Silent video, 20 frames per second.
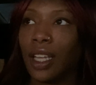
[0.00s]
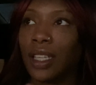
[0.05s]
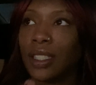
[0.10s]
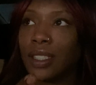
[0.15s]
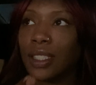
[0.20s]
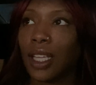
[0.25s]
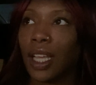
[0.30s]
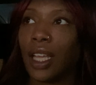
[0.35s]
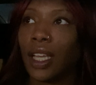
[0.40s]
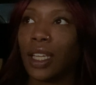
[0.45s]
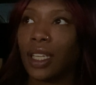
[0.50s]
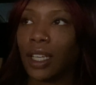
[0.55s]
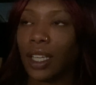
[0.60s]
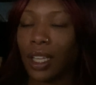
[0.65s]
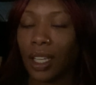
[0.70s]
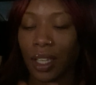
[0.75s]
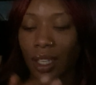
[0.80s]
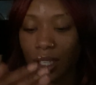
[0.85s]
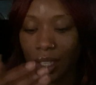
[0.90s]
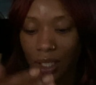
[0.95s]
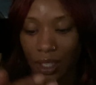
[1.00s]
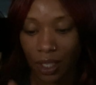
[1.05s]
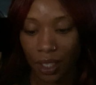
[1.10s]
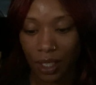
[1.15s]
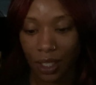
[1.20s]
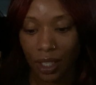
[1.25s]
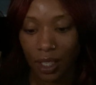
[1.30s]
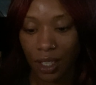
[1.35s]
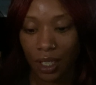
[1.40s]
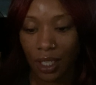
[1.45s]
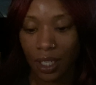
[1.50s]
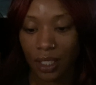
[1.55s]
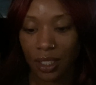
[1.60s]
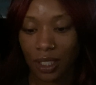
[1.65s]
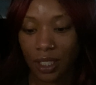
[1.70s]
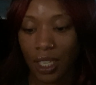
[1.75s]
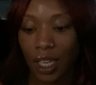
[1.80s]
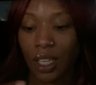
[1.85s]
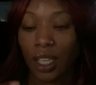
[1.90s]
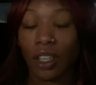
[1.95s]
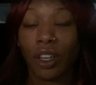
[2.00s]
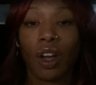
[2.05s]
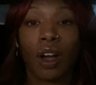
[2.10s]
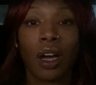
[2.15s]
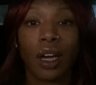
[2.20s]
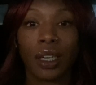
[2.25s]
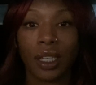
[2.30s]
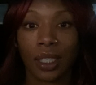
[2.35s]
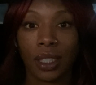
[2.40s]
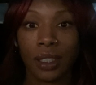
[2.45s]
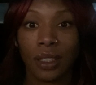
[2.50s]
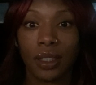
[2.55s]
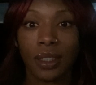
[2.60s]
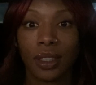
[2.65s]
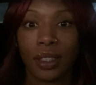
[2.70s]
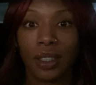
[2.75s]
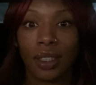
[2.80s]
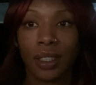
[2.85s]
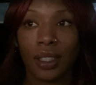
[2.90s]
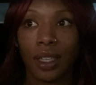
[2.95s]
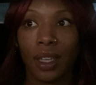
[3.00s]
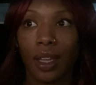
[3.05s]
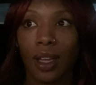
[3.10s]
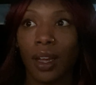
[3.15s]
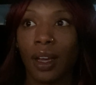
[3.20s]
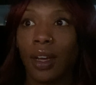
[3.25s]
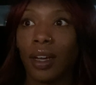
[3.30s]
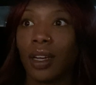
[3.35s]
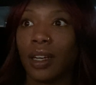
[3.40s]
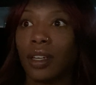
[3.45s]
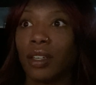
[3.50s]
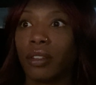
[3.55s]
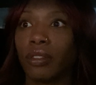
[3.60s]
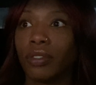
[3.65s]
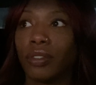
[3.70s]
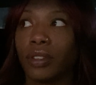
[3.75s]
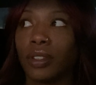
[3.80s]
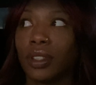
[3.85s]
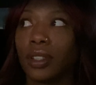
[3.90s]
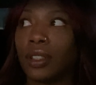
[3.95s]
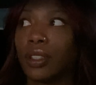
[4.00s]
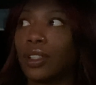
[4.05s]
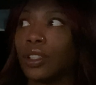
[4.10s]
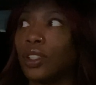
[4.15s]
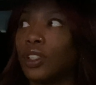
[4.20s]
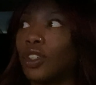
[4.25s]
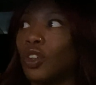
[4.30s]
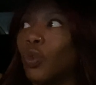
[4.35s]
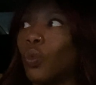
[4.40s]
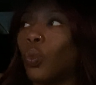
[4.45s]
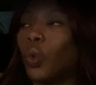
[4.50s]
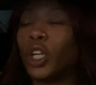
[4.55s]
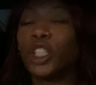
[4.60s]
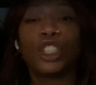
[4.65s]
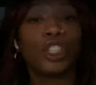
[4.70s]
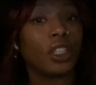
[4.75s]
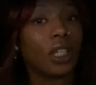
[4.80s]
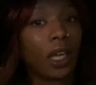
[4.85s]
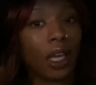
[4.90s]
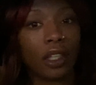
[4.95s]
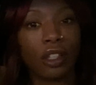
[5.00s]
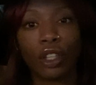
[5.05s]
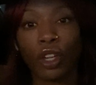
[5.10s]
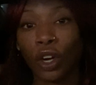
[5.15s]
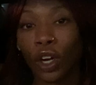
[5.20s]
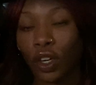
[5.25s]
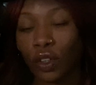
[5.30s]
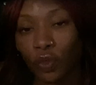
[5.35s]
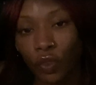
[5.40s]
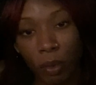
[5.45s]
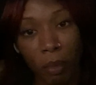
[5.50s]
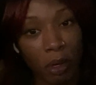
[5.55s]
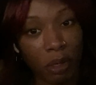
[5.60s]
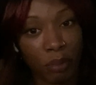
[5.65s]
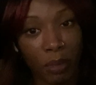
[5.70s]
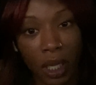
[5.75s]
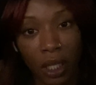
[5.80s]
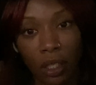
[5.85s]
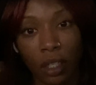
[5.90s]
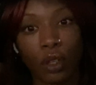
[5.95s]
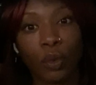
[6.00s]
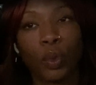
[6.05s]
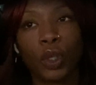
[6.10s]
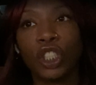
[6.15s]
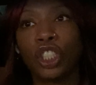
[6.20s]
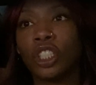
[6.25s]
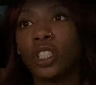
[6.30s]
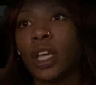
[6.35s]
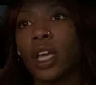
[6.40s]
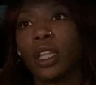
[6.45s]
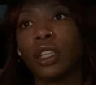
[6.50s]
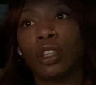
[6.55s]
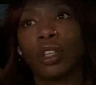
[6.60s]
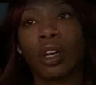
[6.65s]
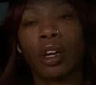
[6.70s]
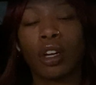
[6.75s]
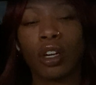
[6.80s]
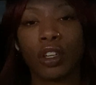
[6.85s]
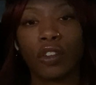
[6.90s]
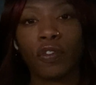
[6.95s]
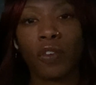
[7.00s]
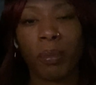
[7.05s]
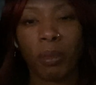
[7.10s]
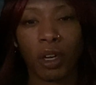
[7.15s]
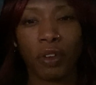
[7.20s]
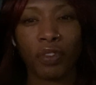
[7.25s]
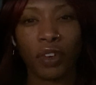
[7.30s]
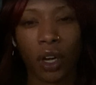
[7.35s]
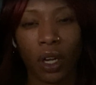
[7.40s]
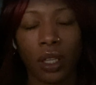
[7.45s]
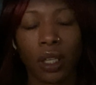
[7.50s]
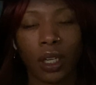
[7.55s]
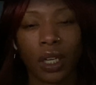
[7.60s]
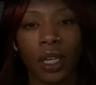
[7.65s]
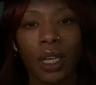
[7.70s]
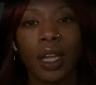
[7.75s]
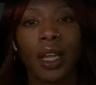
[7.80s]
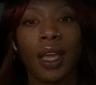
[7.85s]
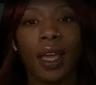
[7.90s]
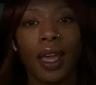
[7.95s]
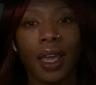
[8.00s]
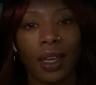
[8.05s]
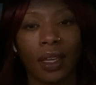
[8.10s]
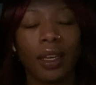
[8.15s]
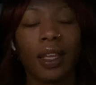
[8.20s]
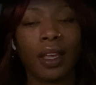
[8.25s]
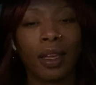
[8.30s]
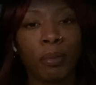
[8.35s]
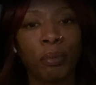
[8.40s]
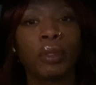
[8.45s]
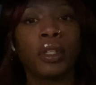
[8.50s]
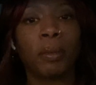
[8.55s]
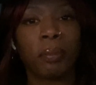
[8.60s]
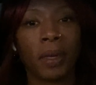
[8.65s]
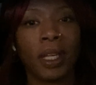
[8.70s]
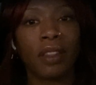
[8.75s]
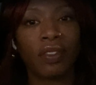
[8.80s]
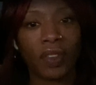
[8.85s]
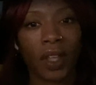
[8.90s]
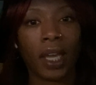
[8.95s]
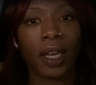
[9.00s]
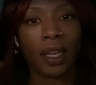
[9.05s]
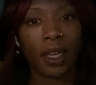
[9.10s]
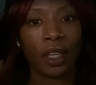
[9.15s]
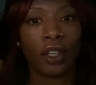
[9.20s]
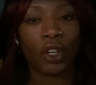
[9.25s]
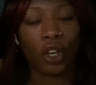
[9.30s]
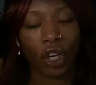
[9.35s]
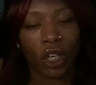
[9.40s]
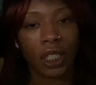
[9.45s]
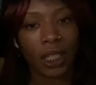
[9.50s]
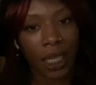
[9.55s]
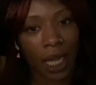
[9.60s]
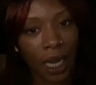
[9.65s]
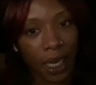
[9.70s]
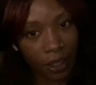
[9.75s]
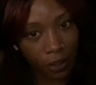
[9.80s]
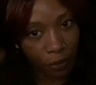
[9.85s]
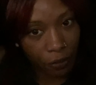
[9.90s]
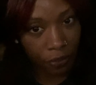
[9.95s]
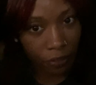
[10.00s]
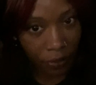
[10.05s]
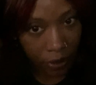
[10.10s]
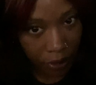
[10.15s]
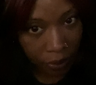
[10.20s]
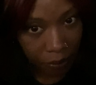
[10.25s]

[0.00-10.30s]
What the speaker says: take an audit of what she had learned from her mother, what she had learned from her father, and implement that in her life.